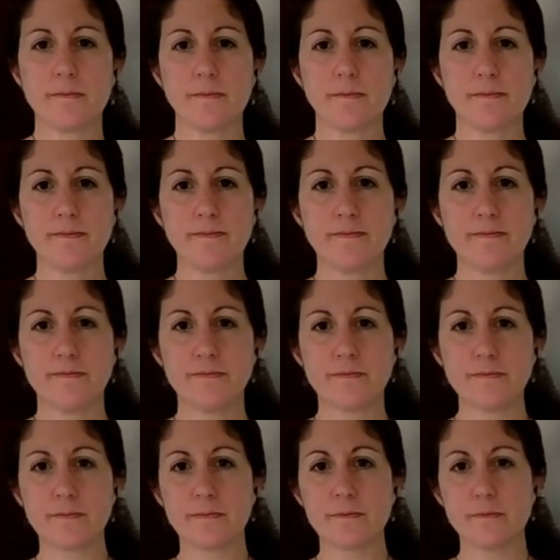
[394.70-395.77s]

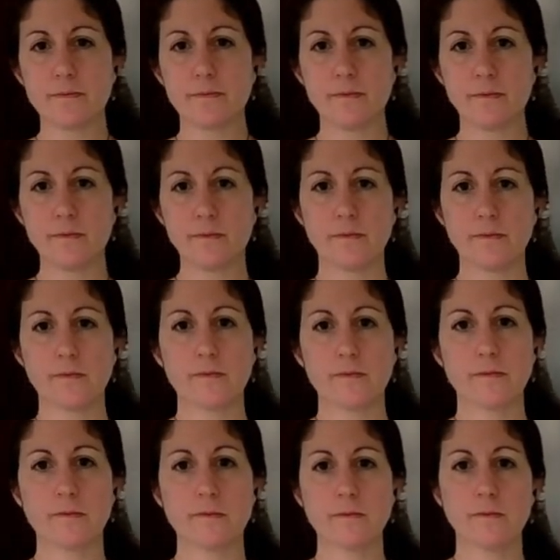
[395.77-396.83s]

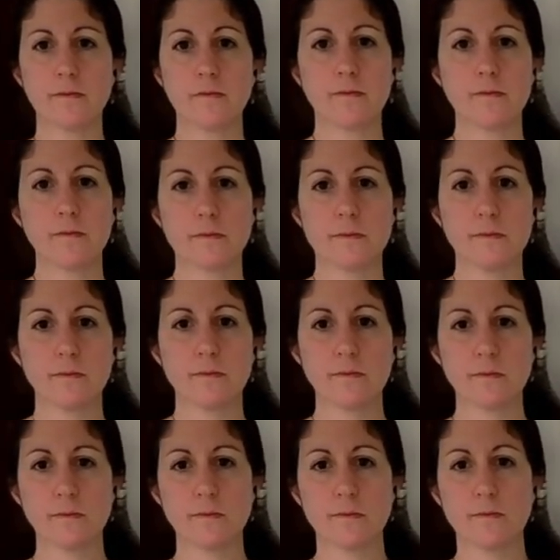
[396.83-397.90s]

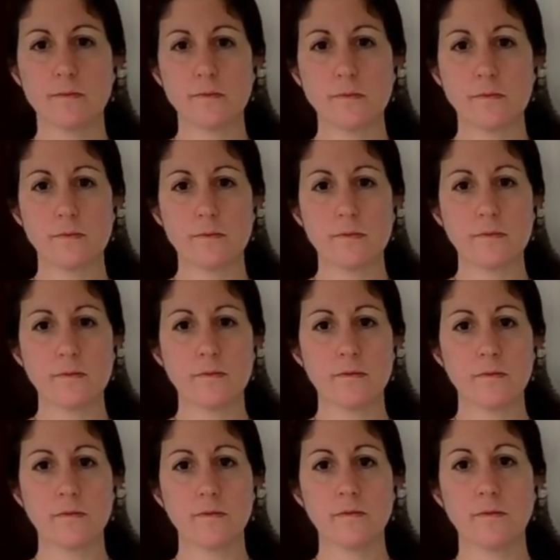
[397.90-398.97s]

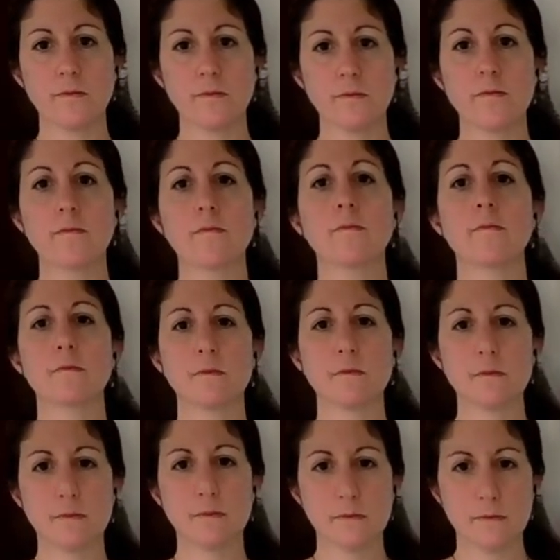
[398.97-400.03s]

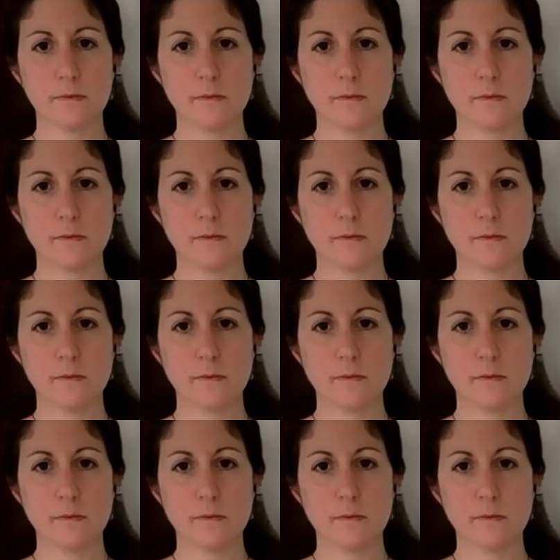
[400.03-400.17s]
(not speaking)